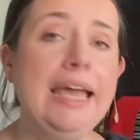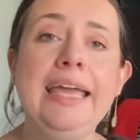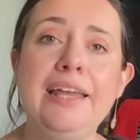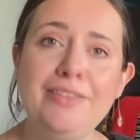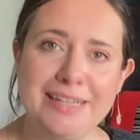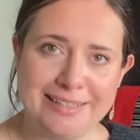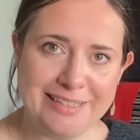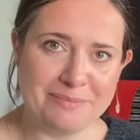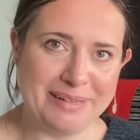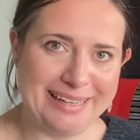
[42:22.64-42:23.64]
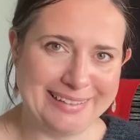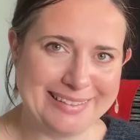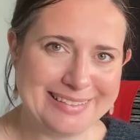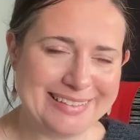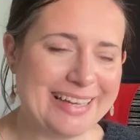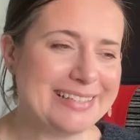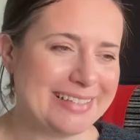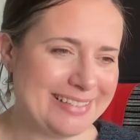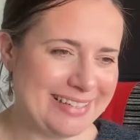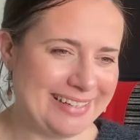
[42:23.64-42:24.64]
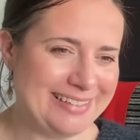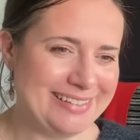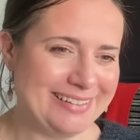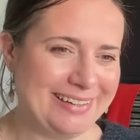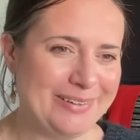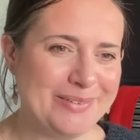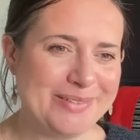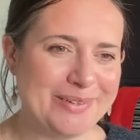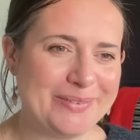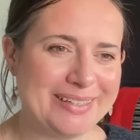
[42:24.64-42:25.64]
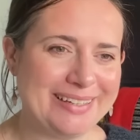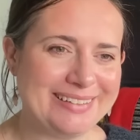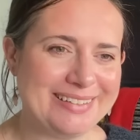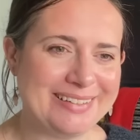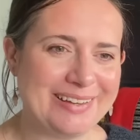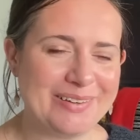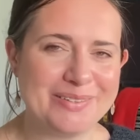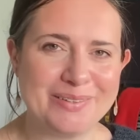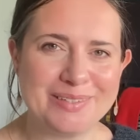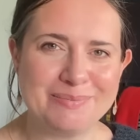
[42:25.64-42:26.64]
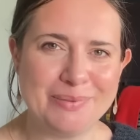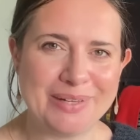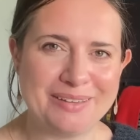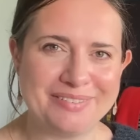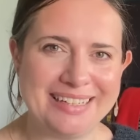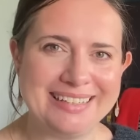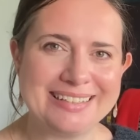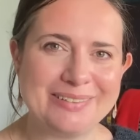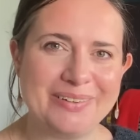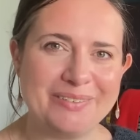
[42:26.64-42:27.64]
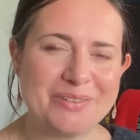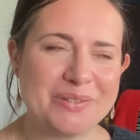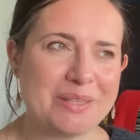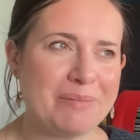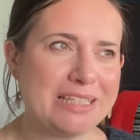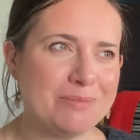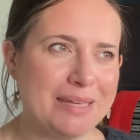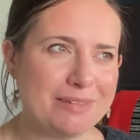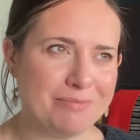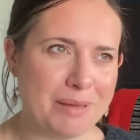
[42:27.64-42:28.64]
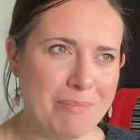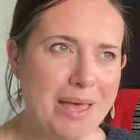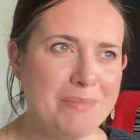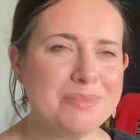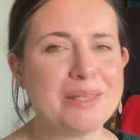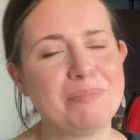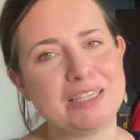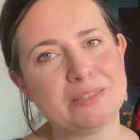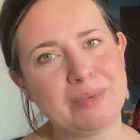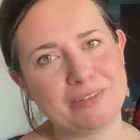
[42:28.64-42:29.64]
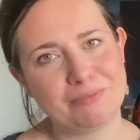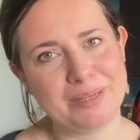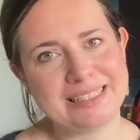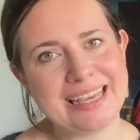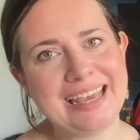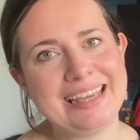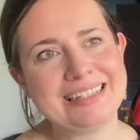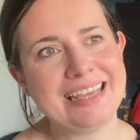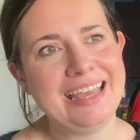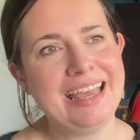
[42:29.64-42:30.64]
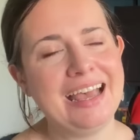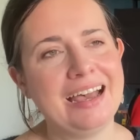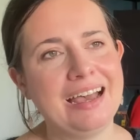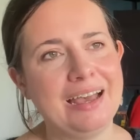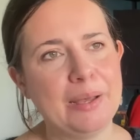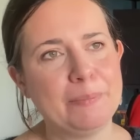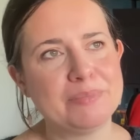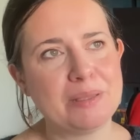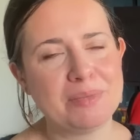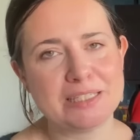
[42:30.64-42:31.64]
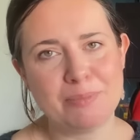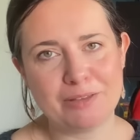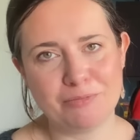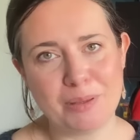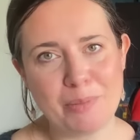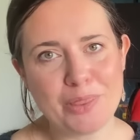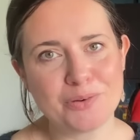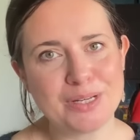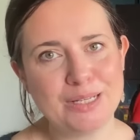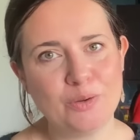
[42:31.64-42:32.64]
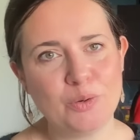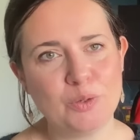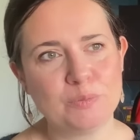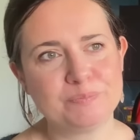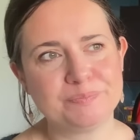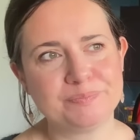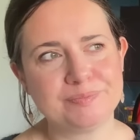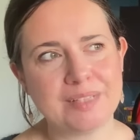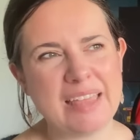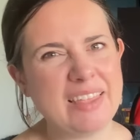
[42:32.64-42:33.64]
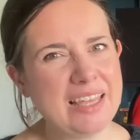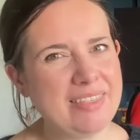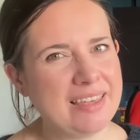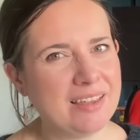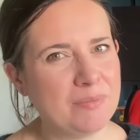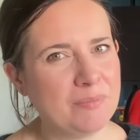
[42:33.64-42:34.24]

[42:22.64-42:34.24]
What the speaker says: In other knitting plans, as I said, I also would like to cast on some more gift knits. So I've got something to make for my mum, something to make for my dad, something to make for my mother-in-law, and then I think